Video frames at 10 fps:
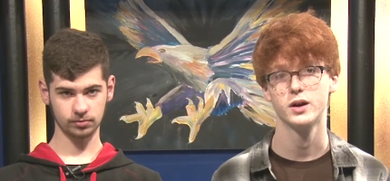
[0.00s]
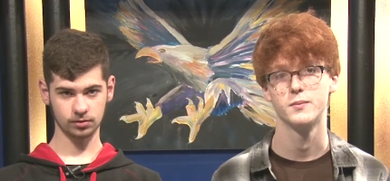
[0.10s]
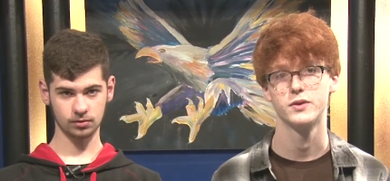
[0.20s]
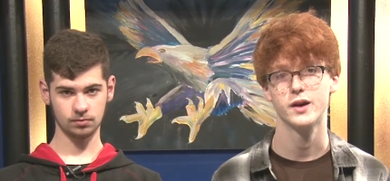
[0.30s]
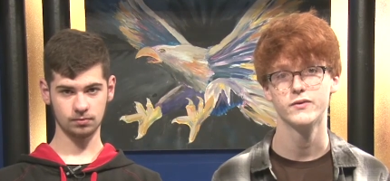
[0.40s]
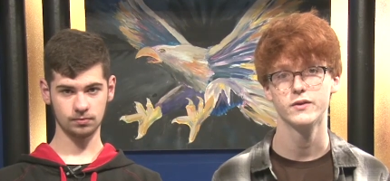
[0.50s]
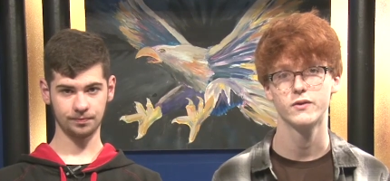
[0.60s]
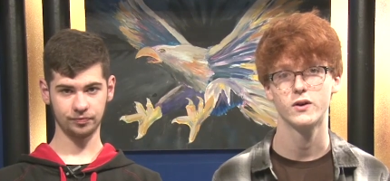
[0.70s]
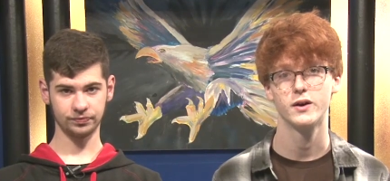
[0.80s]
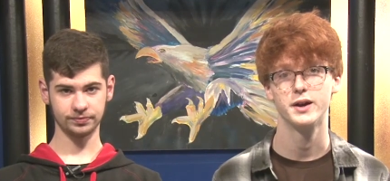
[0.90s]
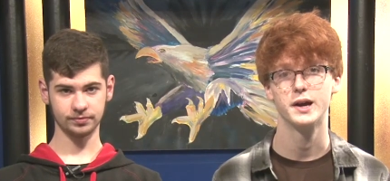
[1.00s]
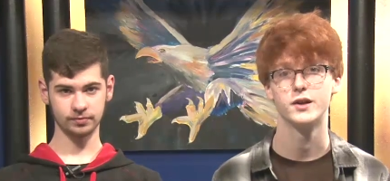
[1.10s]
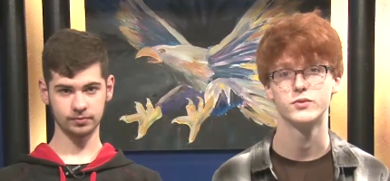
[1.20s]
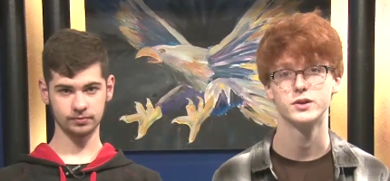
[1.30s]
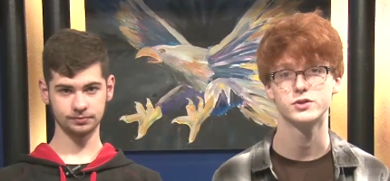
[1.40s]
Speaker 1: up. The FFRA
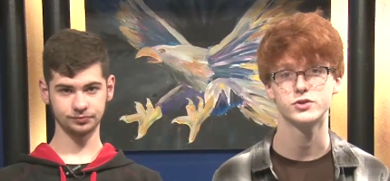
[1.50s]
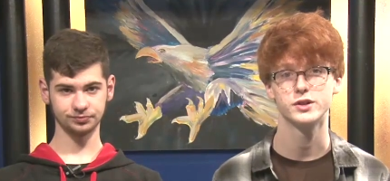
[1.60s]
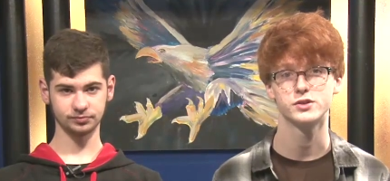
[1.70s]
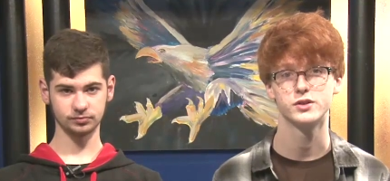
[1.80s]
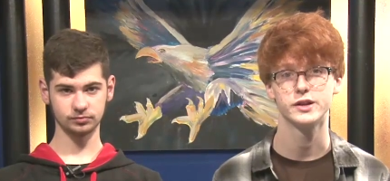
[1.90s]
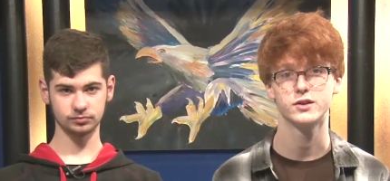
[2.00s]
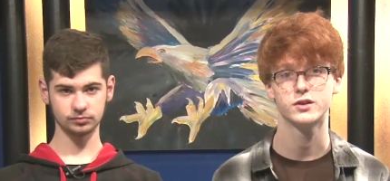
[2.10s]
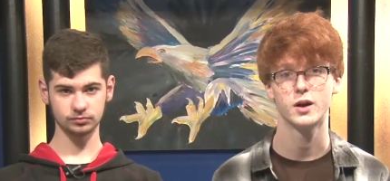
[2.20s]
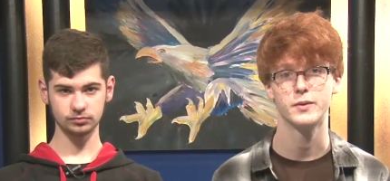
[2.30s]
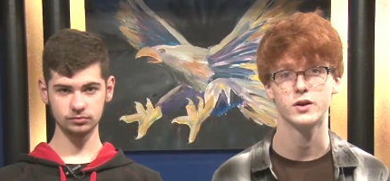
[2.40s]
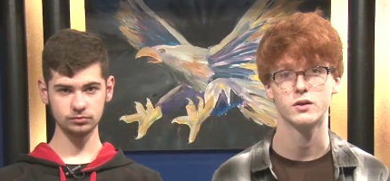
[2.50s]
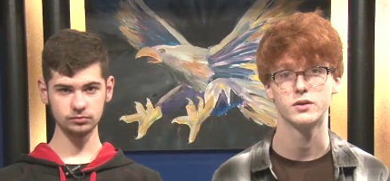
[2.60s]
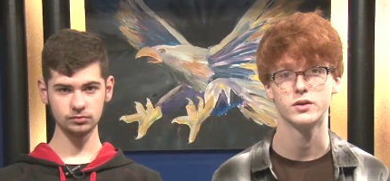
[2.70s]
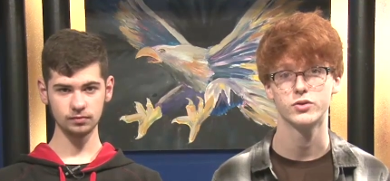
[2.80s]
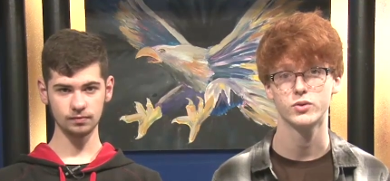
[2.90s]
has registration dates coming
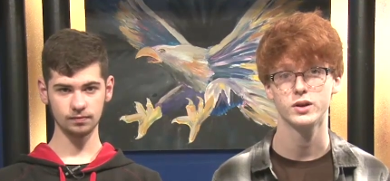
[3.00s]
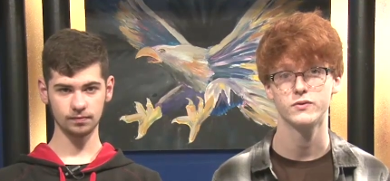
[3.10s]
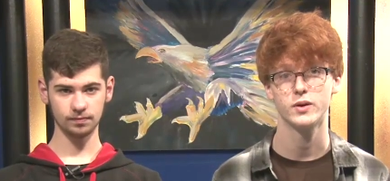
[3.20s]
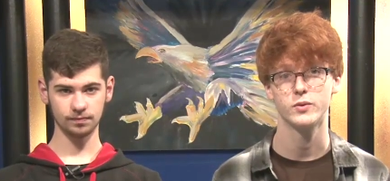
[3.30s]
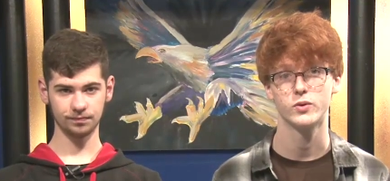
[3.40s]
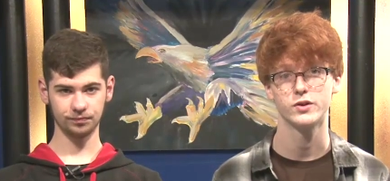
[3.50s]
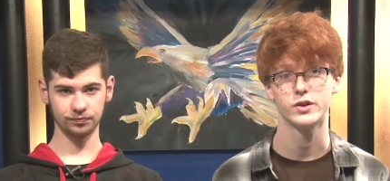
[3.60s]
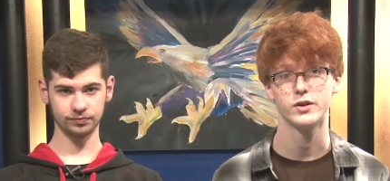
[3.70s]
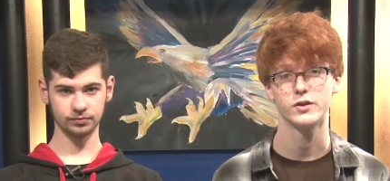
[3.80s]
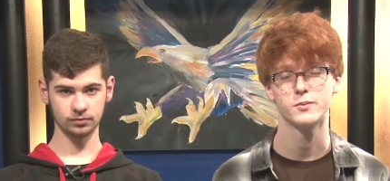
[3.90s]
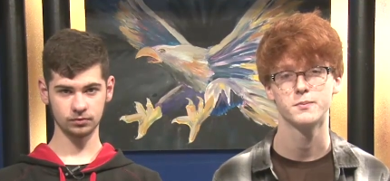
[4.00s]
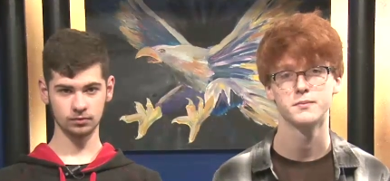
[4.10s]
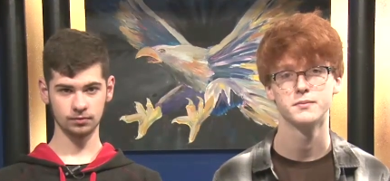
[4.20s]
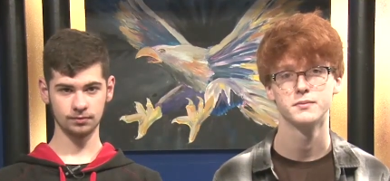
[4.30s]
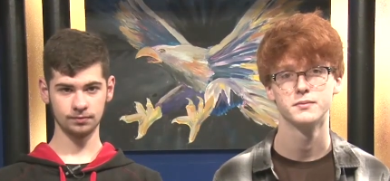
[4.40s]
on three February Sundays.
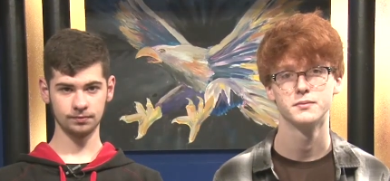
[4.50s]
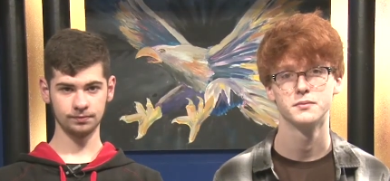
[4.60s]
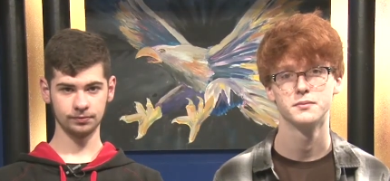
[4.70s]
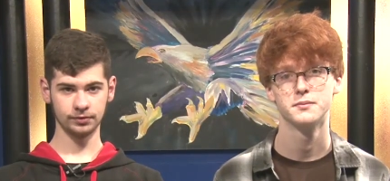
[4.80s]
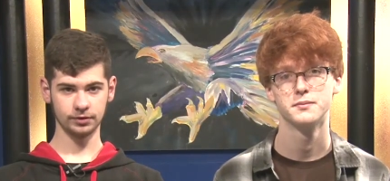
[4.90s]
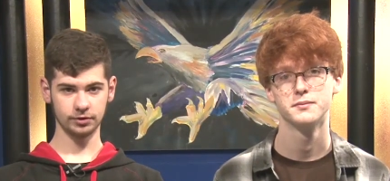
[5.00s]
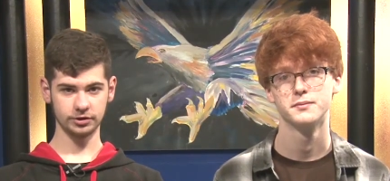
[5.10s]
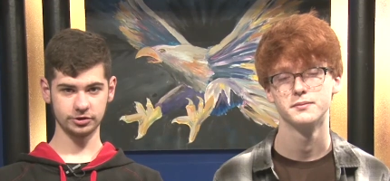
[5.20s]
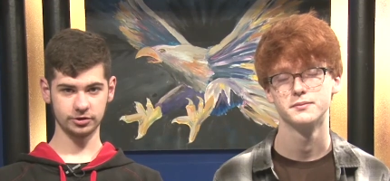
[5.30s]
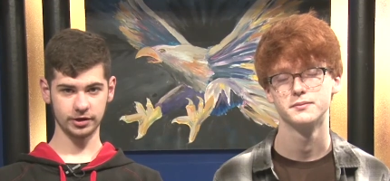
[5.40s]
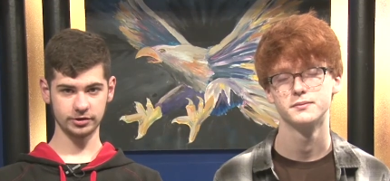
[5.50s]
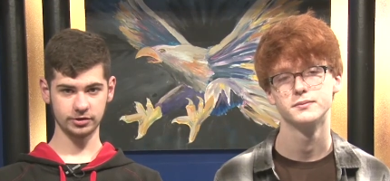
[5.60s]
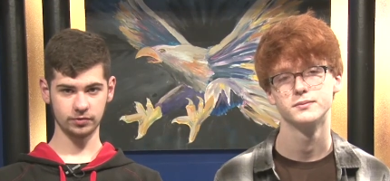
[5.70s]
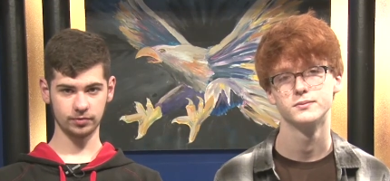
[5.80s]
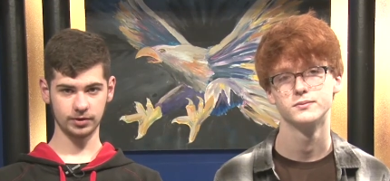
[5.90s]

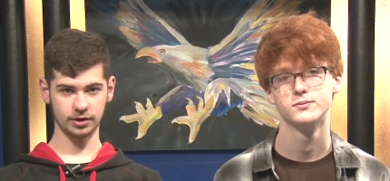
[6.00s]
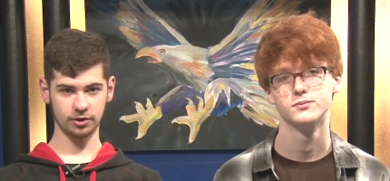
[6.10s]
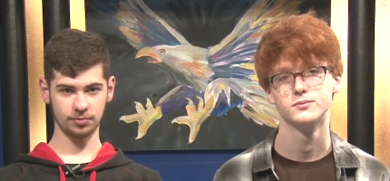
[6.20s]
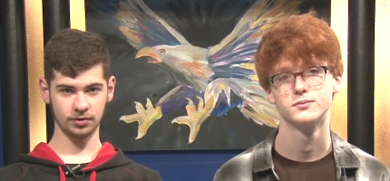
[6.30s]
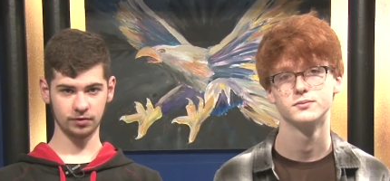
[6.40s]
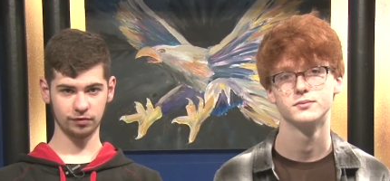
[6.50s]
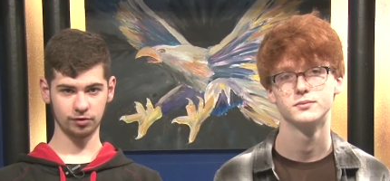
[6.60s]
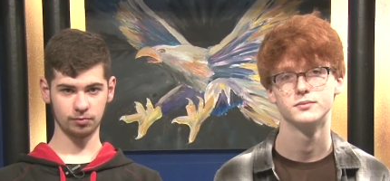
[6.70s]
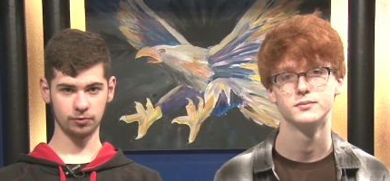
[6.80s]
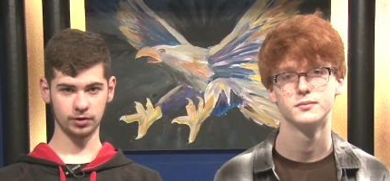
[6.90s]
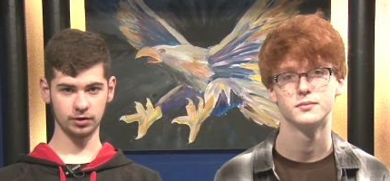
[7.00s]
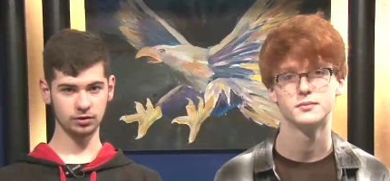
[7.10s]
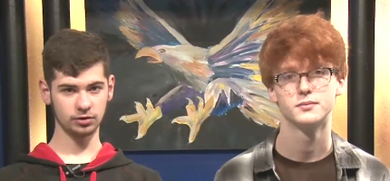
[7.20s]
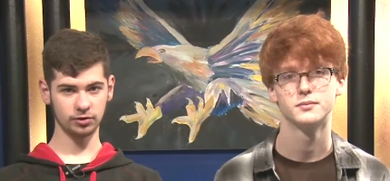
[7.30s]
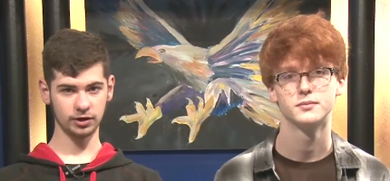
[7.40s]
Speaker 2: Registration will be open from 1 to
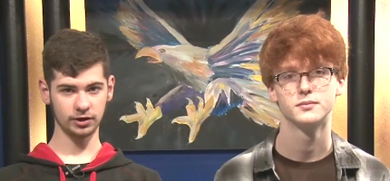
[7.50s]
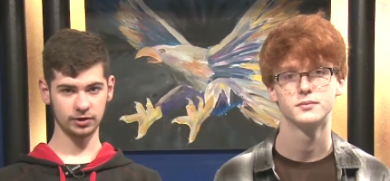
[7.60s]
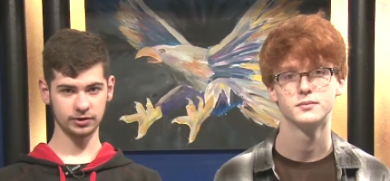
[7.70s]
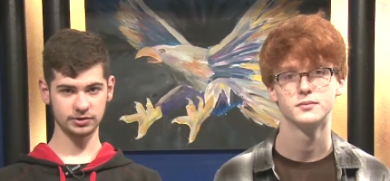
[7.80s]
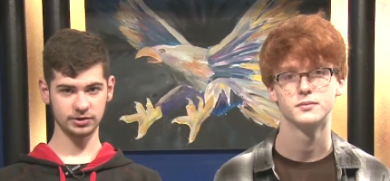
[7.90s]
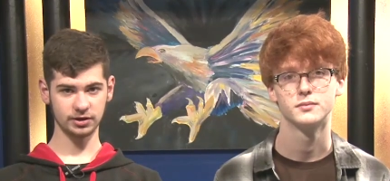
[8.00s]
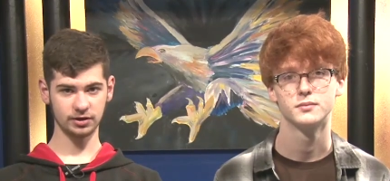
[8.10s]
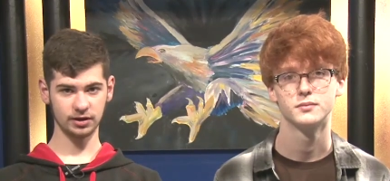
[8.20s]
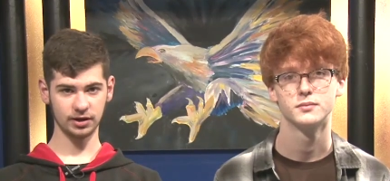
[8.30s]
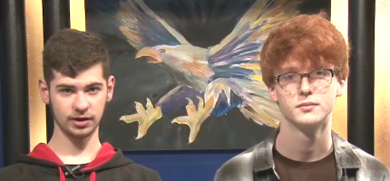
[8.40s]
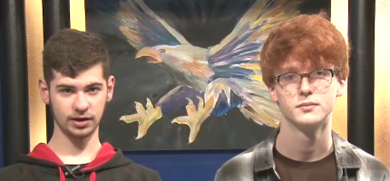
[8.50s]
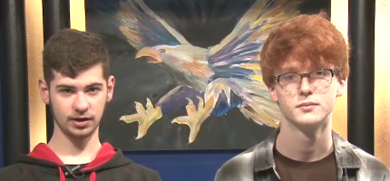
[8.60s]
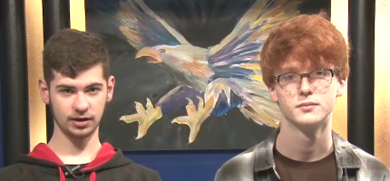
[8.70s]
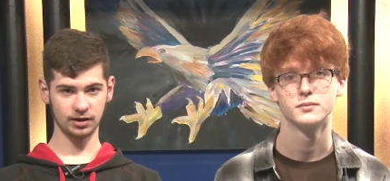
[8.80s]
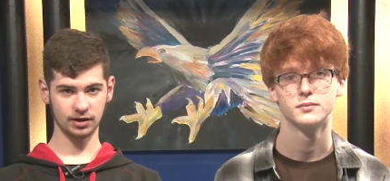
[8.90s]
3 on Sunday
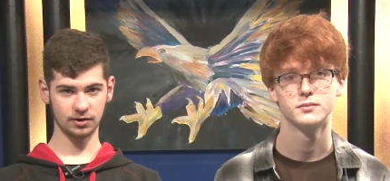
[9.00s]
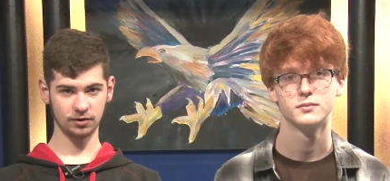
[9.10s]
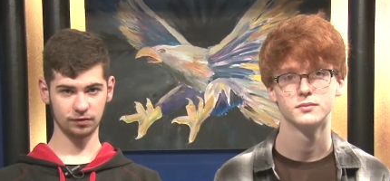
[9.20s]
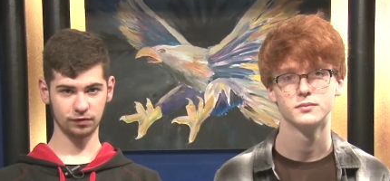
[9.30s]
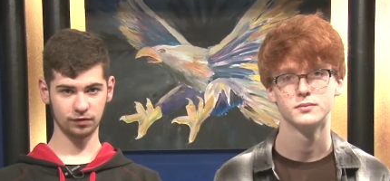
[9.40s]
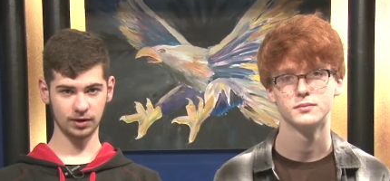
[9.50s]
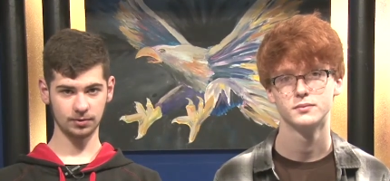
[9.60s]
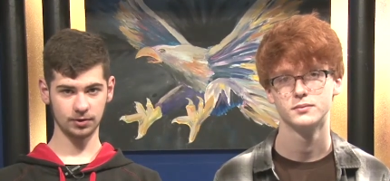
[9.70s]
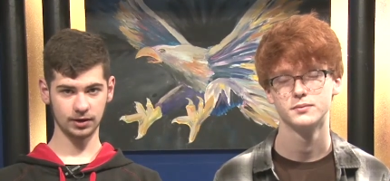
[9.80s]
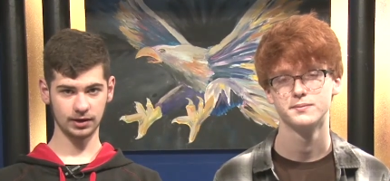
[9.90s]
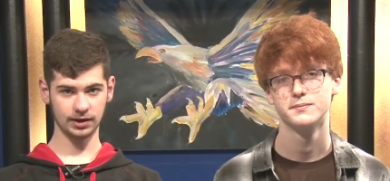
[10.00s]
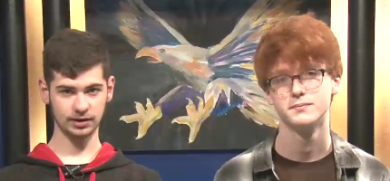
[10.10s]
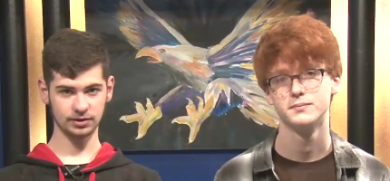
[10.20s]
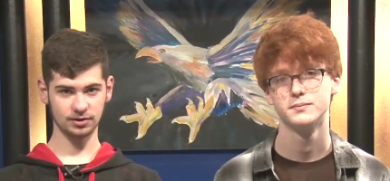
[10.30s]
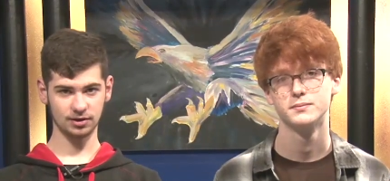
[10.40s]
and again on February
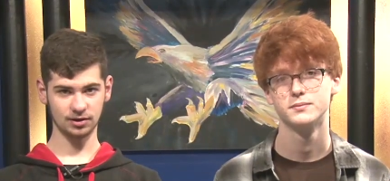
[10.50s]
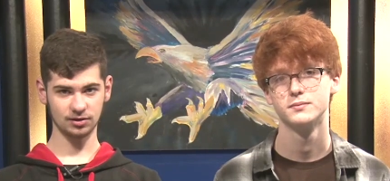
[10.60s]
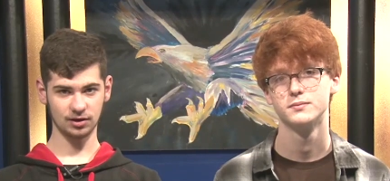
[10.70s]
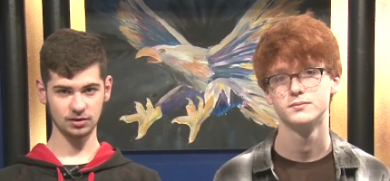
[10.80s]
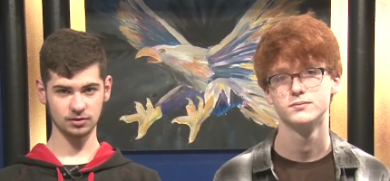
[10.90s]
18th and the